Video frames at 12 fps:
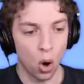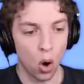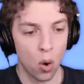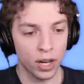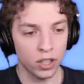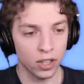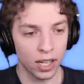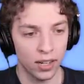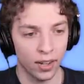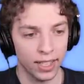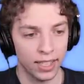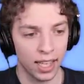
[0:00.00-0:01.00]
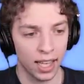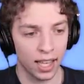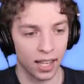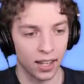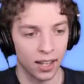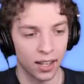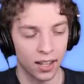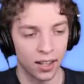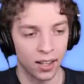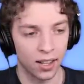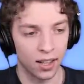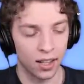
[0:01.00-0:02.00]
oh, I just had We've an idea. Done the
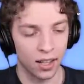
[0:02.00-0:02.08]
insides. Even